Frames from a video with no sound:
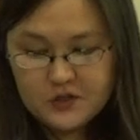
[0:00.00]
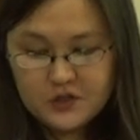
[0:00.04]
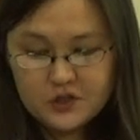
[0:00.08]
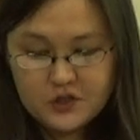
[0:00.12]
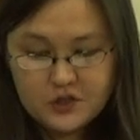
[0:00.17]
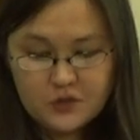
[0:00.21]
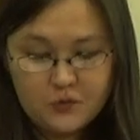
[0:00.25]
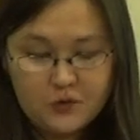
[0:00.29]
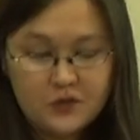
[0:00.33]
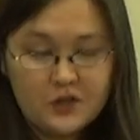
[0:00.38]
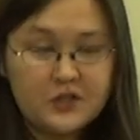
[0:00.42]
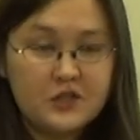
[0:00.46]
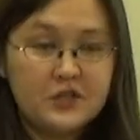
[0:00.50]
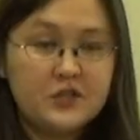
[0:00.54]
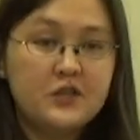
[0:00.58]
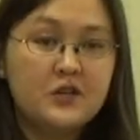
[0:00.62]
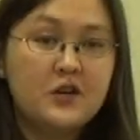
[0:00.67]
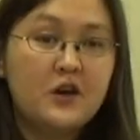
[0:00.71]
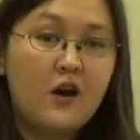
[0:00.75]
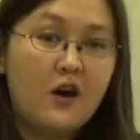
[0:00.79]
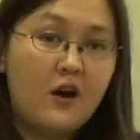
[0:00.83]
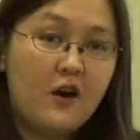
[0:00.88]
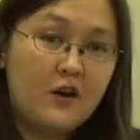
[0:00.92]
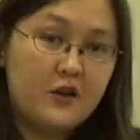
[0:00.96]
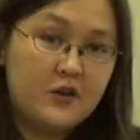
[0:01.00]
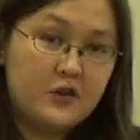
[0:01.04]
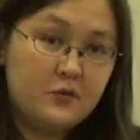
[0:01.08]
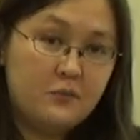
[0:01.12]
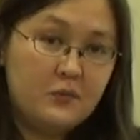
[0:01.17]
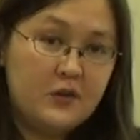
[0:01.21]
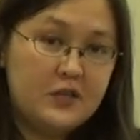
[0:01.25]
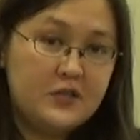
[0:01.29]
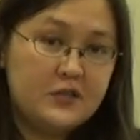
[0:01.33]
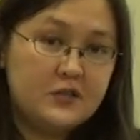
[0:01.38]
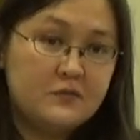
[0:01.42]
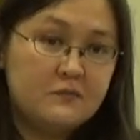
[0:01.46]
short
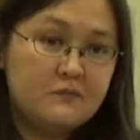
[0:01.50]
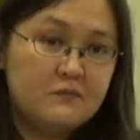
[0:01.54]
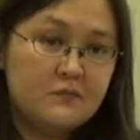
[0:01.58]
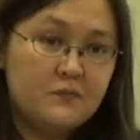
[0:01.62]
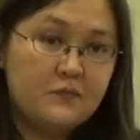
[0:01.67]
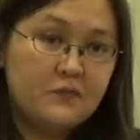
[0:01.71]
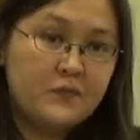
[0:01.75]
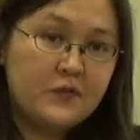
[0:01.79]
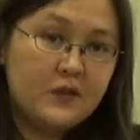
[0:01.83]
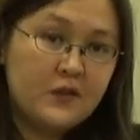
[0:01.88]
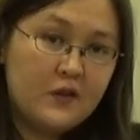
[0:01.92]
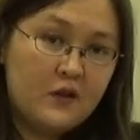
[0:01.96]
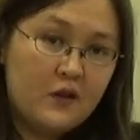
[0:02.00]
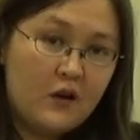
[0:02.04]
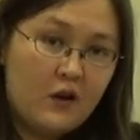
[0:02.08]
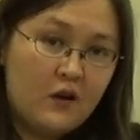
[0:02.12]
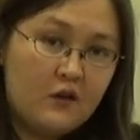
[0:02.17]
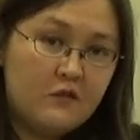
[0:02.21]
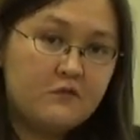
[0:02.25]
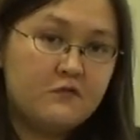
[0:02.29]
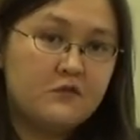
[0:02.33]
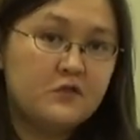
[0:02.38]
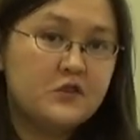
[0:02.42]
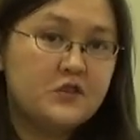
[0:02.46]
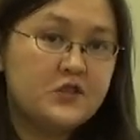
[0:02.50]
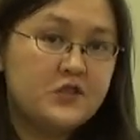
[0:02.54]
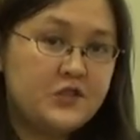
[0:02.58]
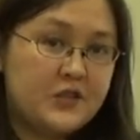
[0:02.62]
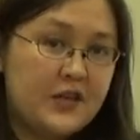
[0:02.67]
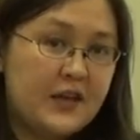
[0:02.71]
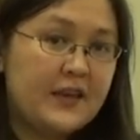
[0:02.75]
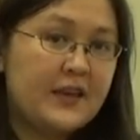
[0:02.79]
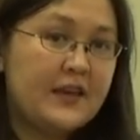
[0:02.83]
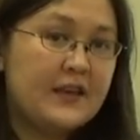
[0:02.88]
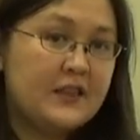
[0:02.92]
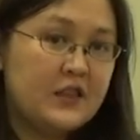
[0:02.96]
argument, our first,
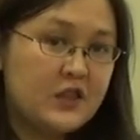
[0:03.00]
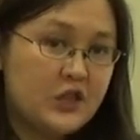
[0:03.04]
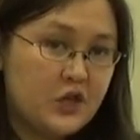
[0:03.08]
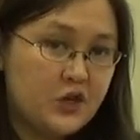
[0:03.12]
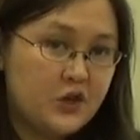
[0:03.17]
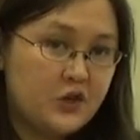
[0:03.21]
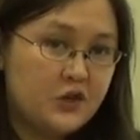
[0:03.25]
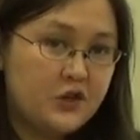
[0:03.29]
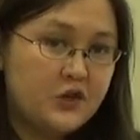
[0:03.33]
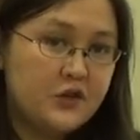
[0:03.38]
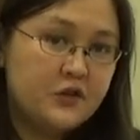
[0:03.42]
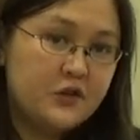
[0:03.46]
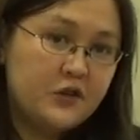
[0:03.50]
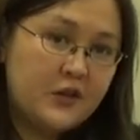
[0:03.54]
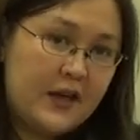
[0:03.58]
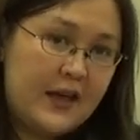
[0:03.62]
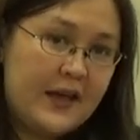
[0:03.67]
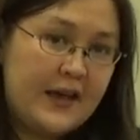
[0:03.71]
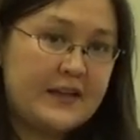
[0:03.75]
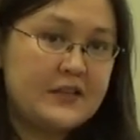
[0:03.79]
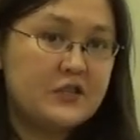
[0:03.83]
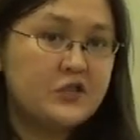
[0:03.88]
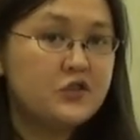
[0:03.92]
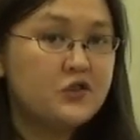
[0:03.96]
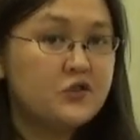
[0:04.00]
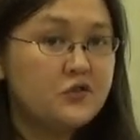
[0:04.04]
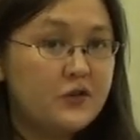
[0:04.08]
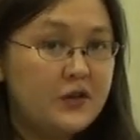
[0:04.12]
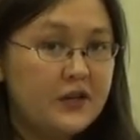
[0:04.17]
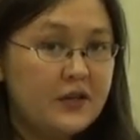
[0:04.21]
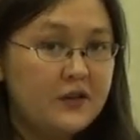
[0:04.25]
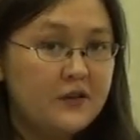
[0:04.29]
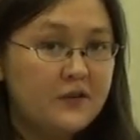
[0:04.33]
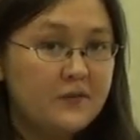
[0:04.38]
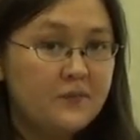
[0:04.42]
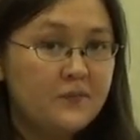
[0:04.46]
second, third,
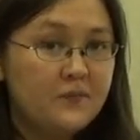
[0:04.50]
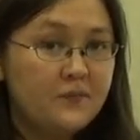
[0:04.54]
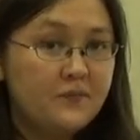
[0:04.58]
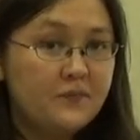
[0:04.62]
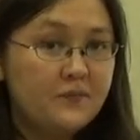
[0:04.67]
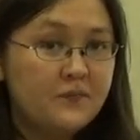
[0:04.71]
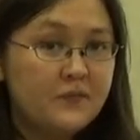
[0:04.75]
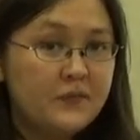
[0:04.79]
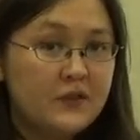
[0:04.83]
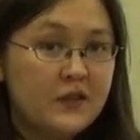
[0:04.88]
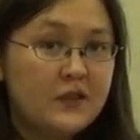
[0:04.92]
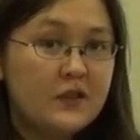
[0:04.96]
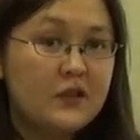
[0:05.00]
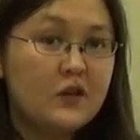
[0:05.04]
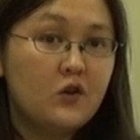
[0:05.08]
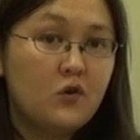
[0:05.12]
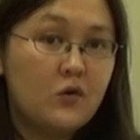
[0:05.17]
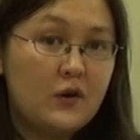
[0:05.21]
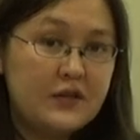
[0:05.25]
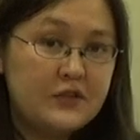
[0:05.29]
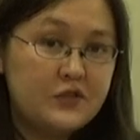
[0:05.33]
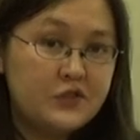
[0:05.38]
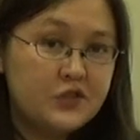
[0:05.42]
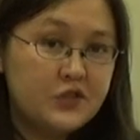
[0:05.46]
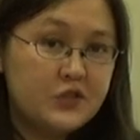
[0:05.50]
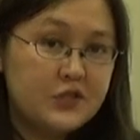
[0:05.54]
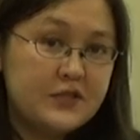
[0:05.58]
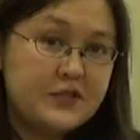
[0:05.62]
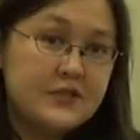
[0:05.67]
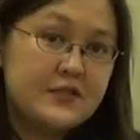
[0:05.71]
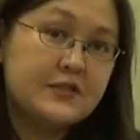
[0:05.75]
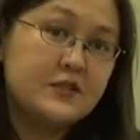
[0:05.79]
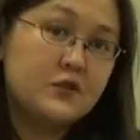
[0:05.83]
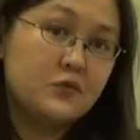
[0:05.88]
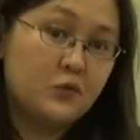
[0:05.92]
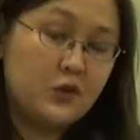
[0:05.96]
answering the
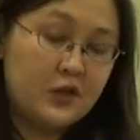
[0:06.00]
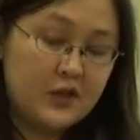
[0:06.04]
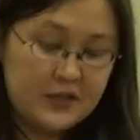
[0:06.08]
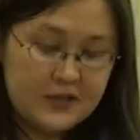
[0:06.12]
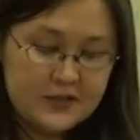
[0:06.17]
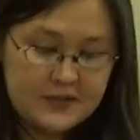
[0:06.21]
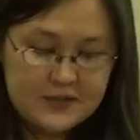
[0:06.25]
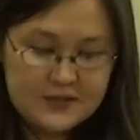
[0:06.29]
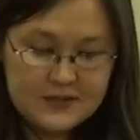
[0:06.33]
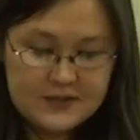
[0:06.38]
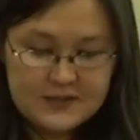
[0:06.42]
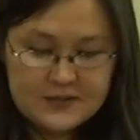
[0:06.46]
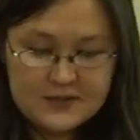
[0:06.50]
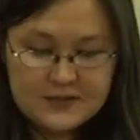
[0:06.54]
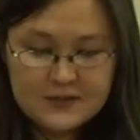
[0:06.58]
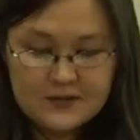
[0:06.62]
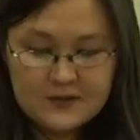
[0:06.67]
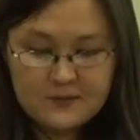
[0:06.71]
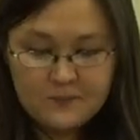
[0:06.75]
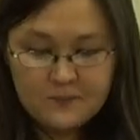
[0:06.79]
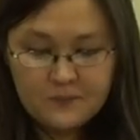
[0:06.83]
questions, the weaknesses,